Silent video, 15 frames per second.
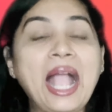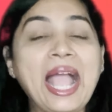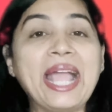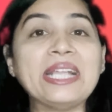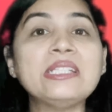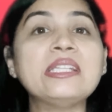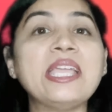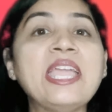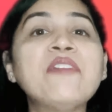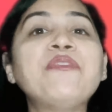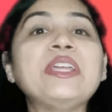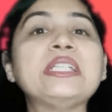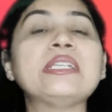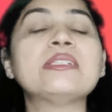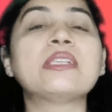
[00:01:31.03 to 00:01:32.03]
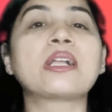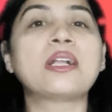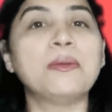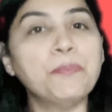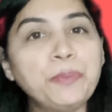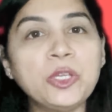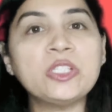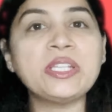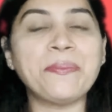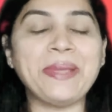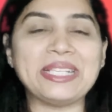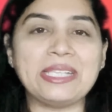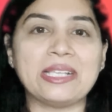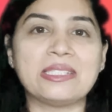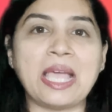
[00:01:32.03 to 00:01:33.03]
And if it is a
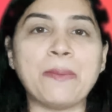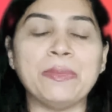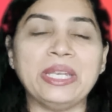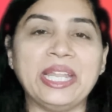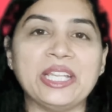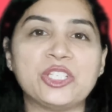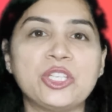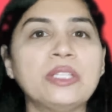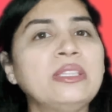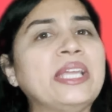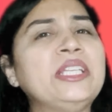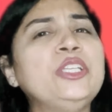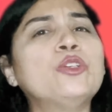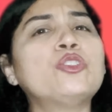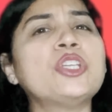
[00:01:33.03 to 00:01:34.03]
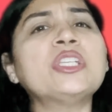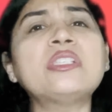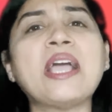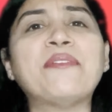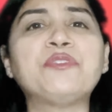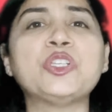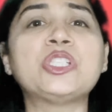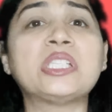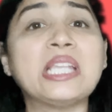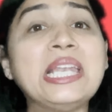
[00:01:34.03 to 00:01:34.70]
computer-based examination, then you just have to